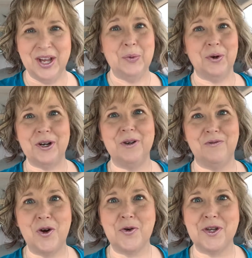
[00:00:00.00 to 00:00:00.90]
We're going to
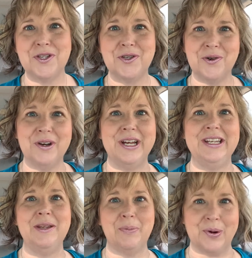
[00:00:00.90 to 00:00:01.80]
focus
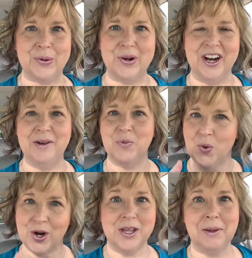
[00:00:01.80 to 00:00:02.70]
on the program,
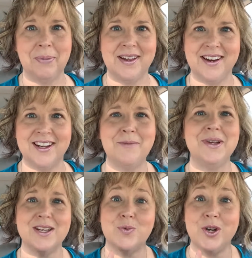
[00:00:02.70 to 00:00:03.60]
working the plan,
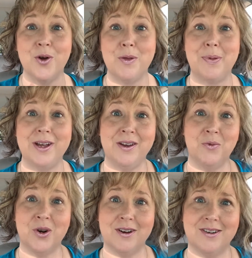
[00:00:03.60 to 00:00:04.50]
because we know the
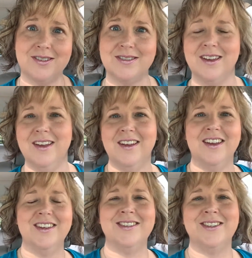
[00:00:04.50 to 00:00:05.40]
plan works.
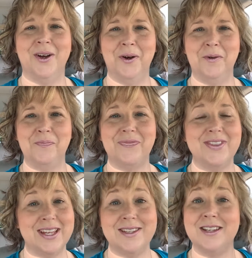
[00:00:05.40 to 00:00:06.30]
So that's